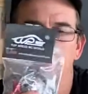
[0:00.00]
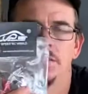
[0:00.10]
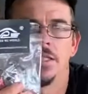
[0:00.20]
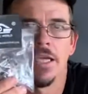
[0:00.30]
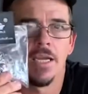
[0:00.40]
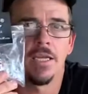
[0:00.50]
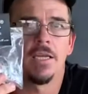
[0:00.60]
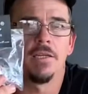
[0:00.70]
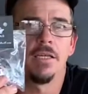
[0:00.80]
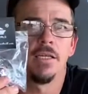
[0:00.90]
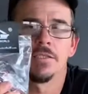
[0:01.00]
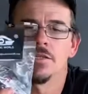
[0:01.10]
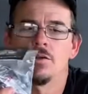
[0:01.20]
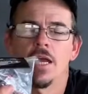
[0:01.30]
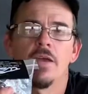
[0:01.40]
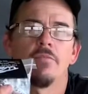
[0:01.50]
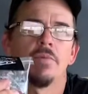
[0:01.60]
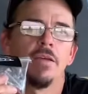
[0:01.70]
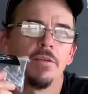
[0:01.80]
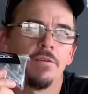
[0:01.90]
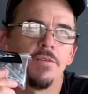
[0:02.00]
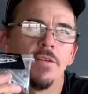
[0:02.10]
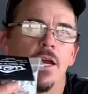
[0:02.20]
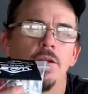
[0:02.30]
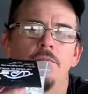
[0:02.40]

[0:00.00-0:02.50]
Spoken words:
you're going to get nearly as long out of them. Even if you don't,